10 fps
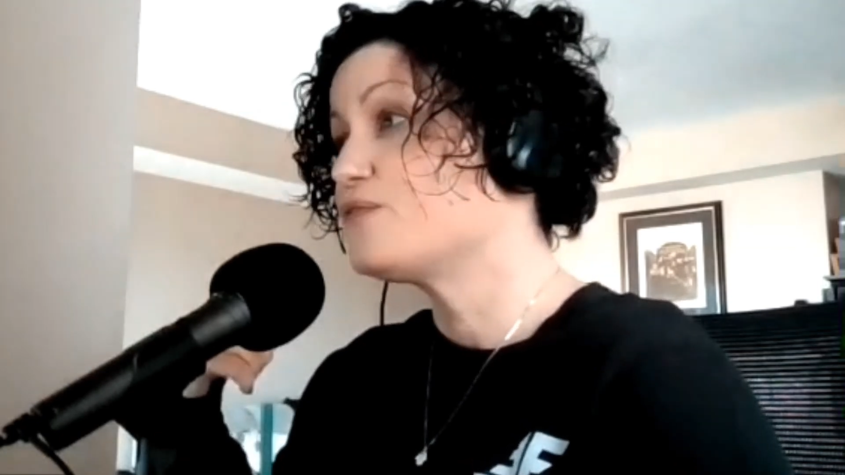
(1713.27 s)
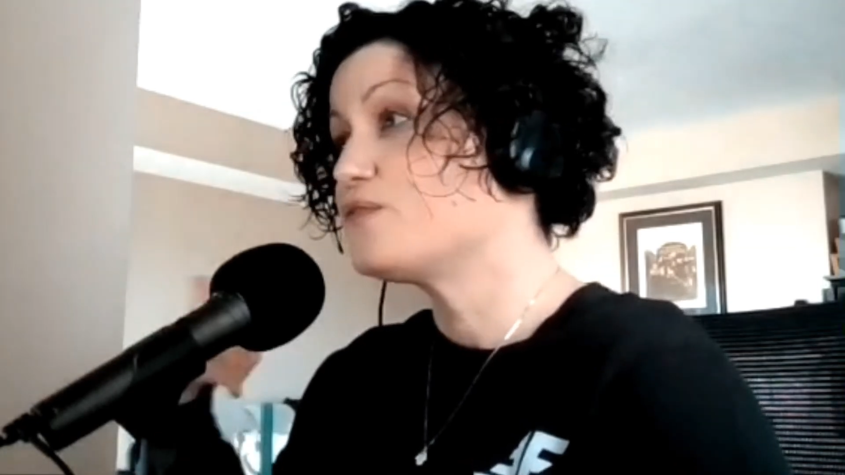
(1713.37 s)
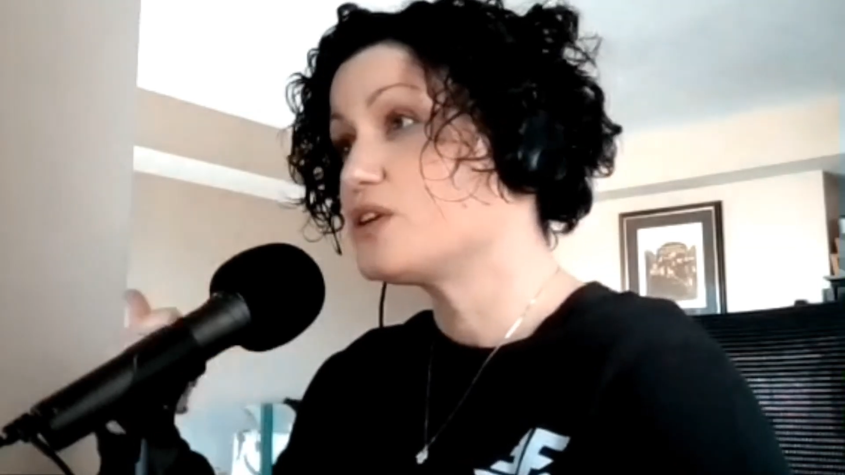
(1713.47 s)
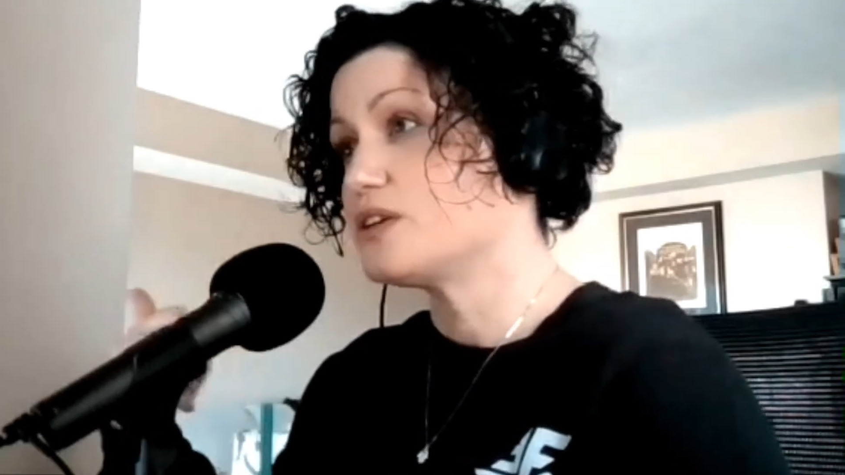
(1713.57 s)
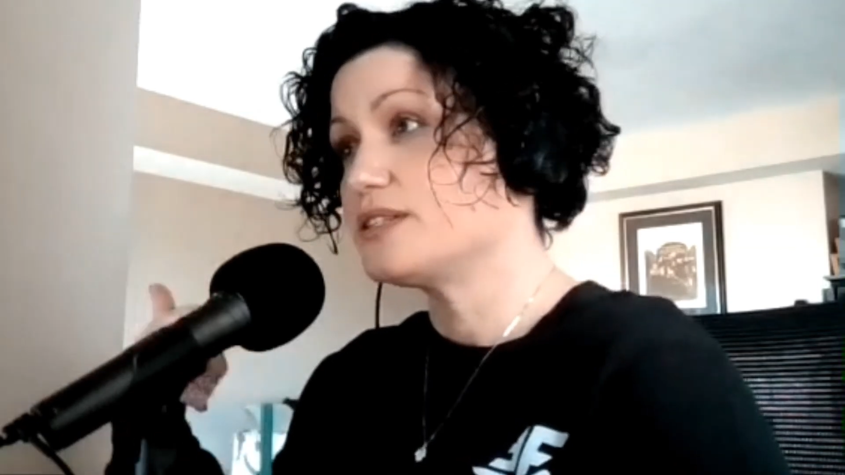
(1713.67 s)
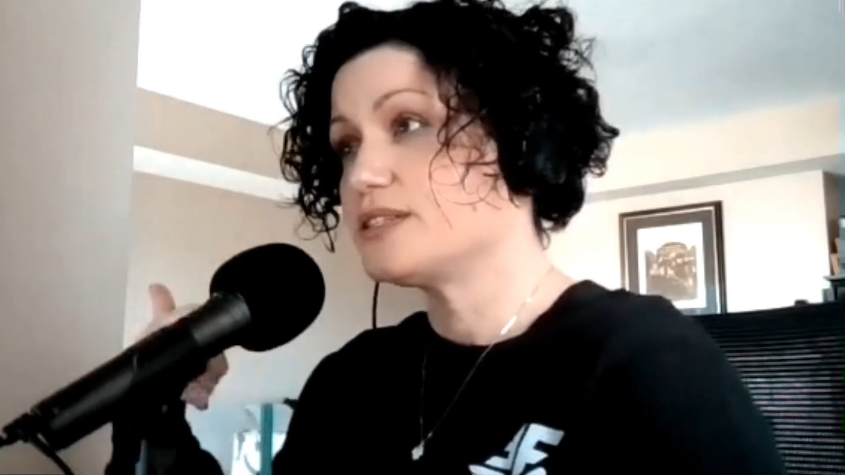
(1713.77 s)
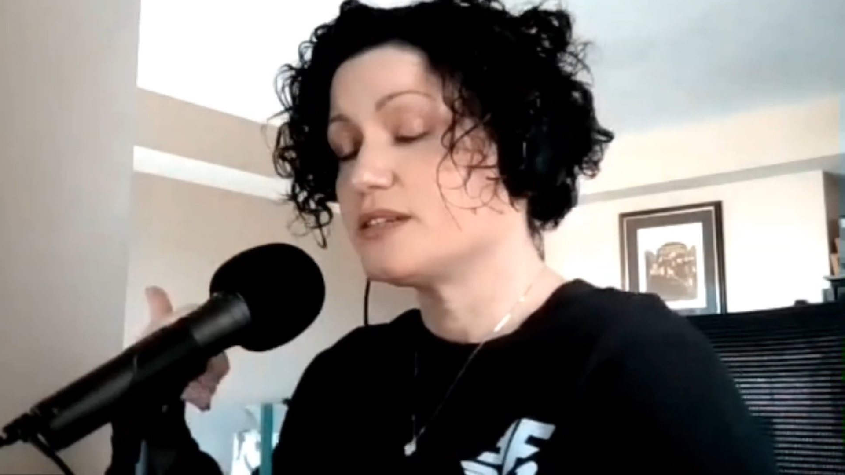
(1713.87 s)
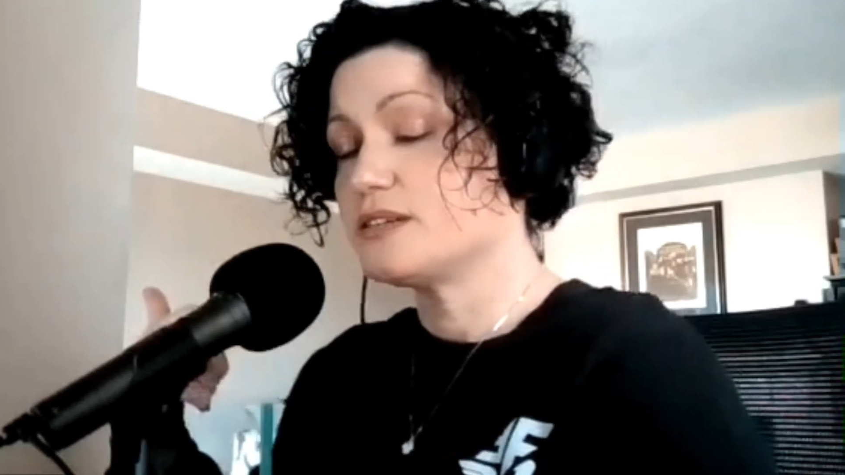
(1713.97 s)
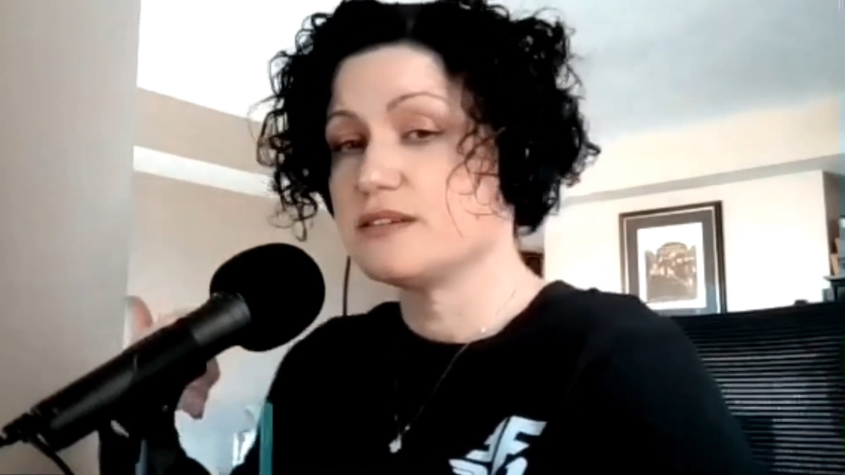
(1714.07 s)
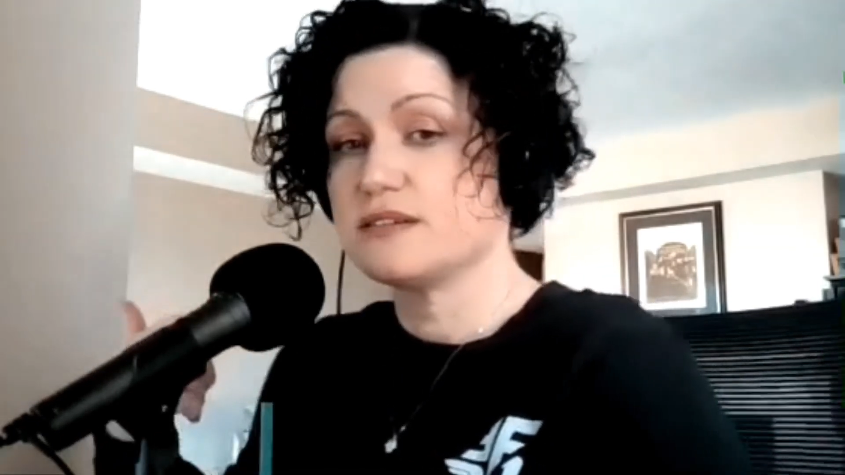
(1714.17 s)
First,
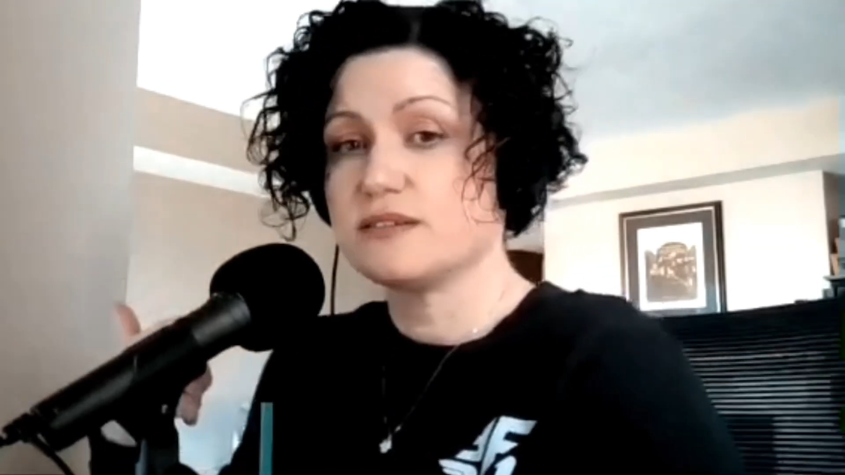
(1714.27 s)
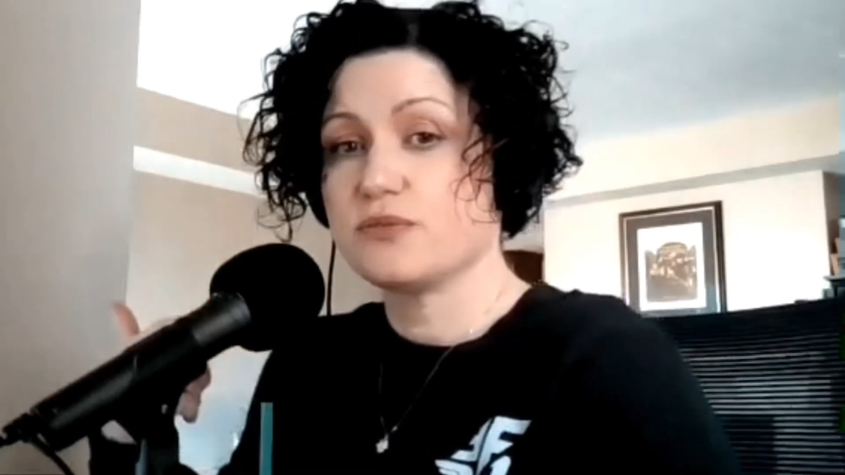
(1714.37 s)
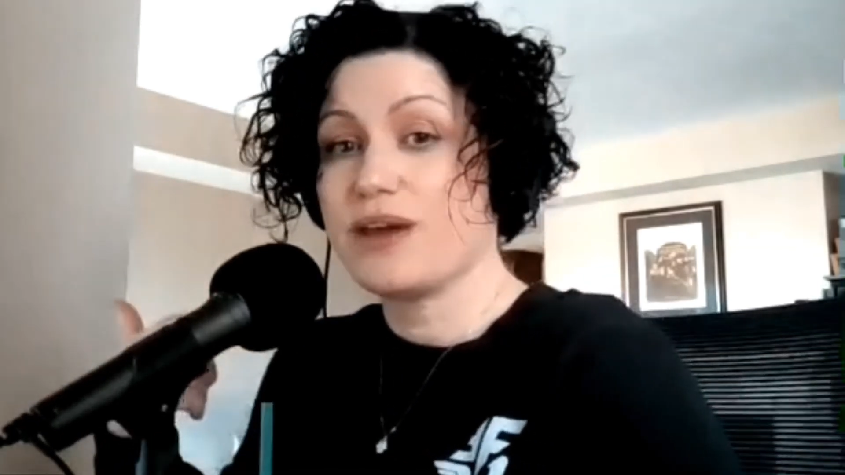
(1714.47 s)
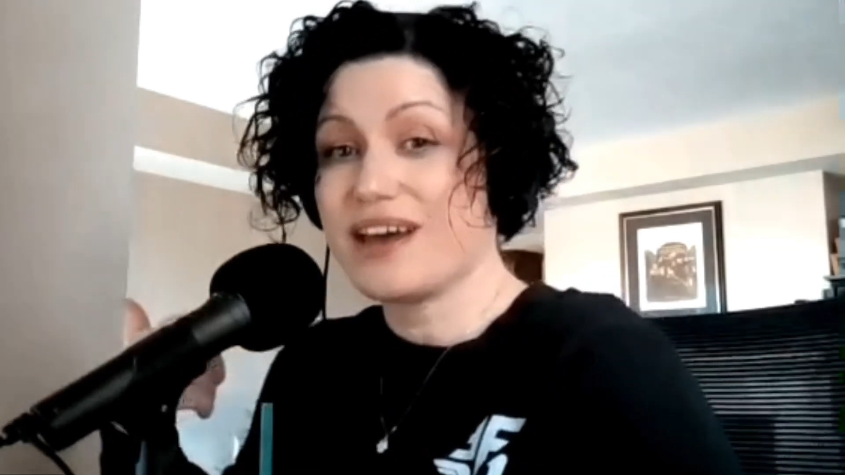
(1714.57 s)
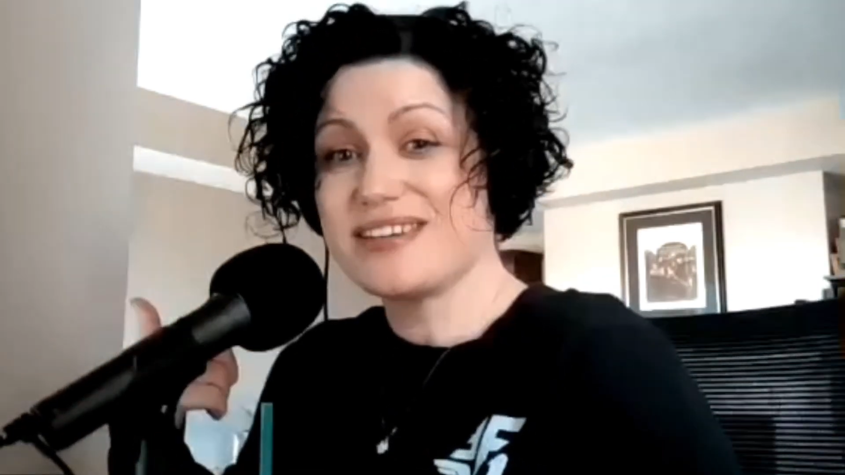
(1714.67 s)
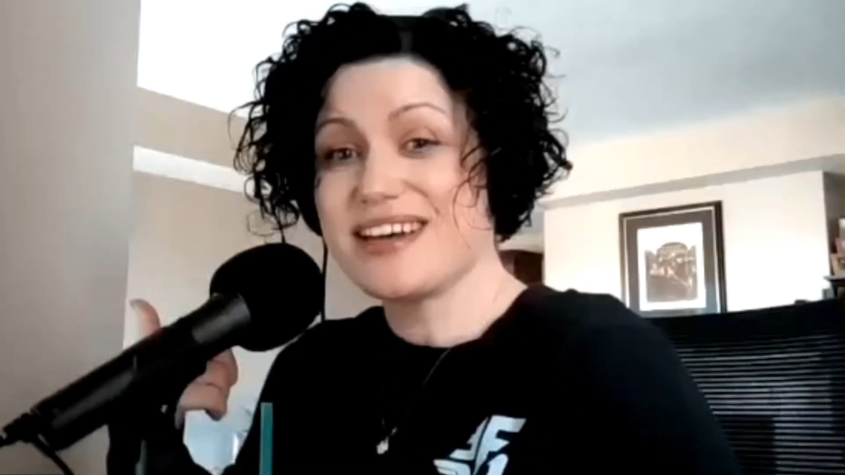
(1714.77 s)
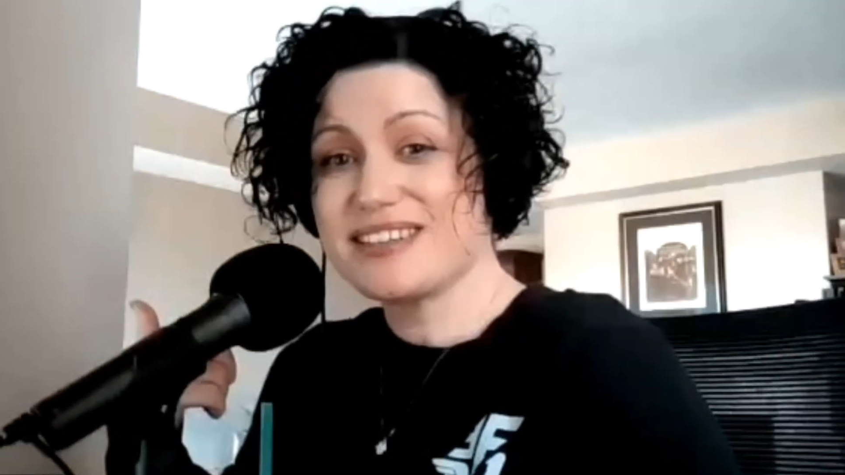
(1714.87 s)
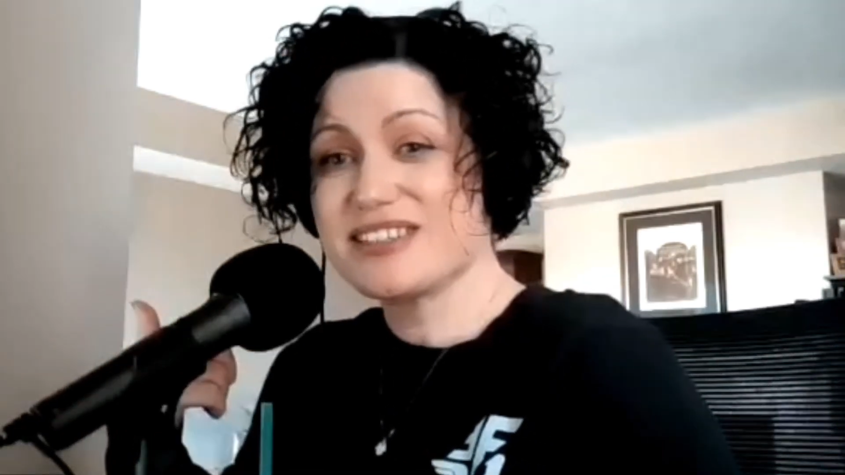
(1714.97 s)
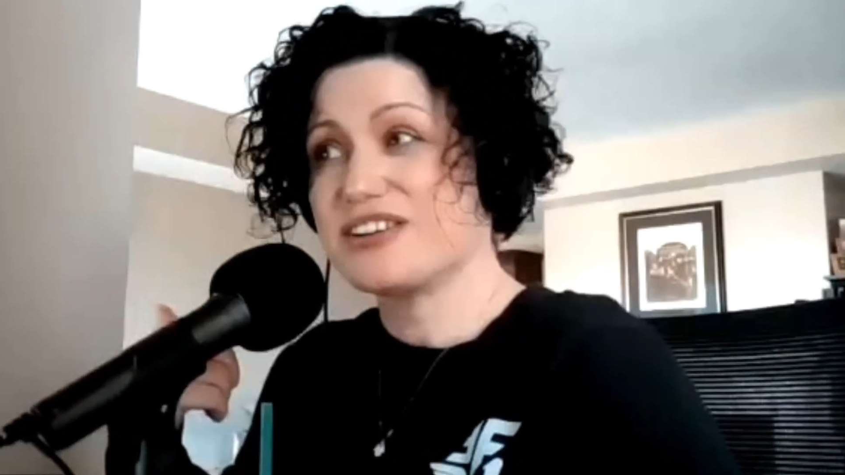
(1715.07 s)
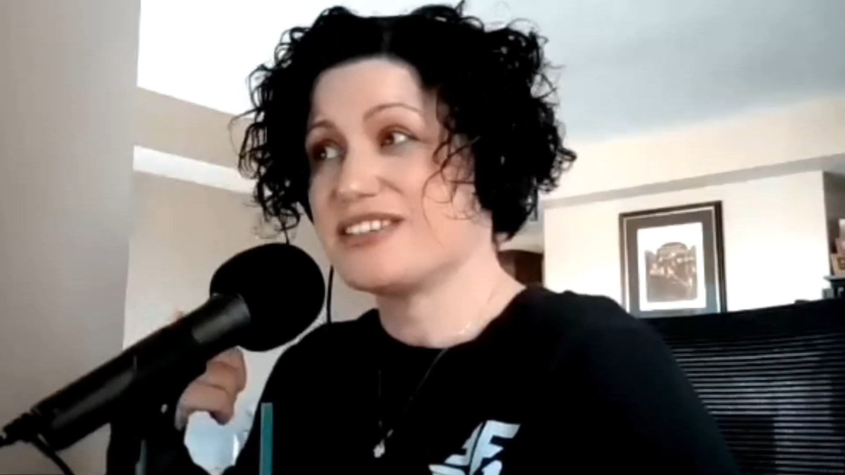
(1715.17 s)
we have to
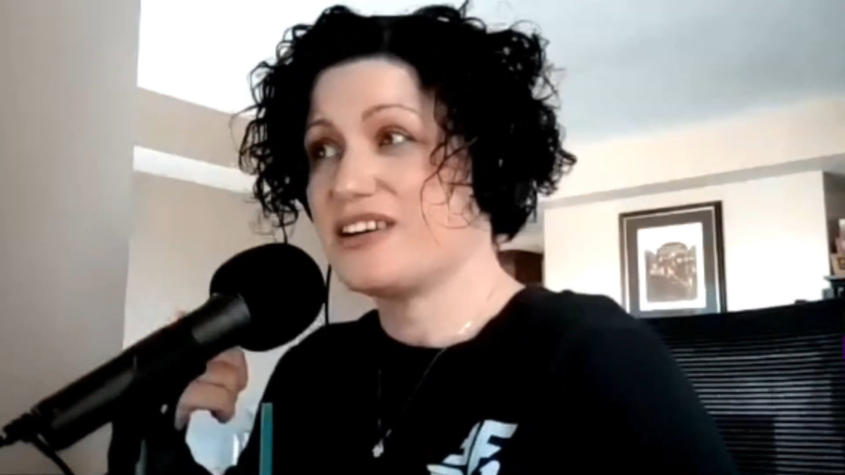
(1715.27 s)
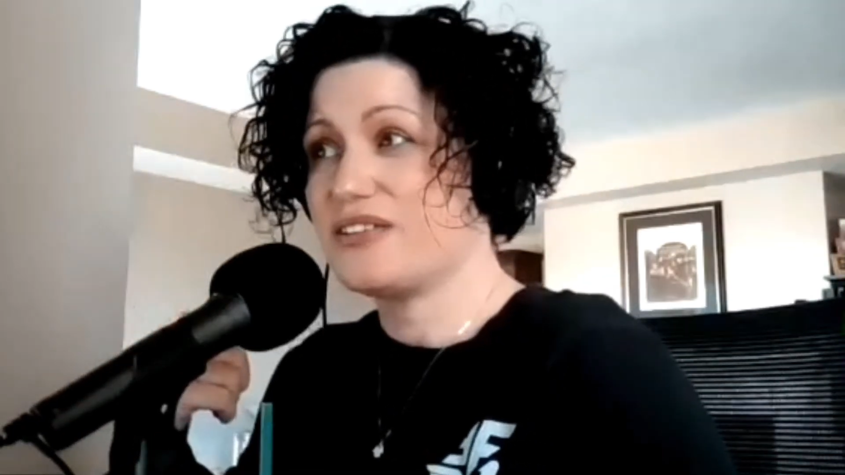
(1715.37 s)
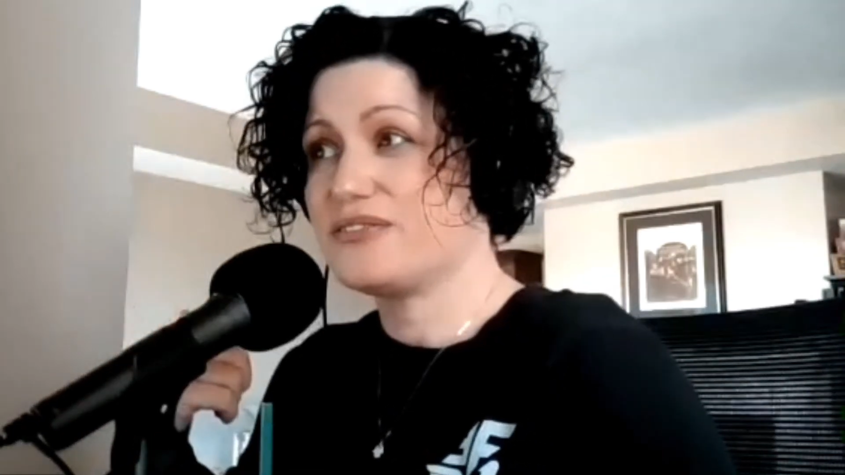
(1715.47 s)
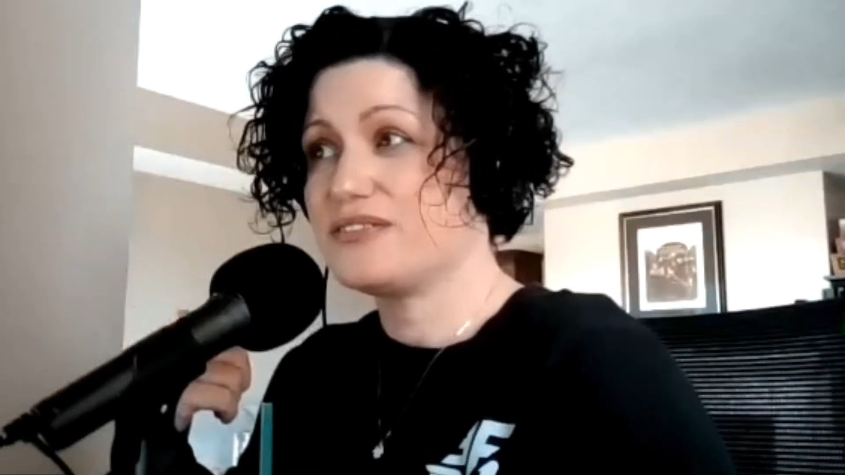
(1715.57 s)
ask ourselves